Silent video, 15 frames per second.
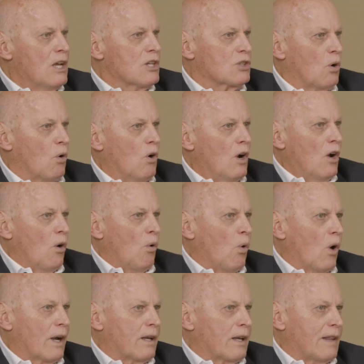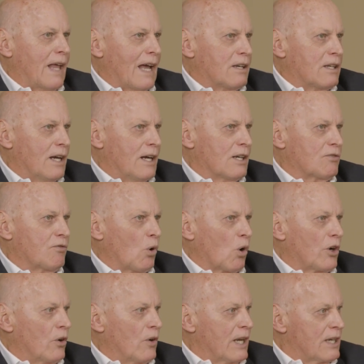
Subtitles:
So what that does for you,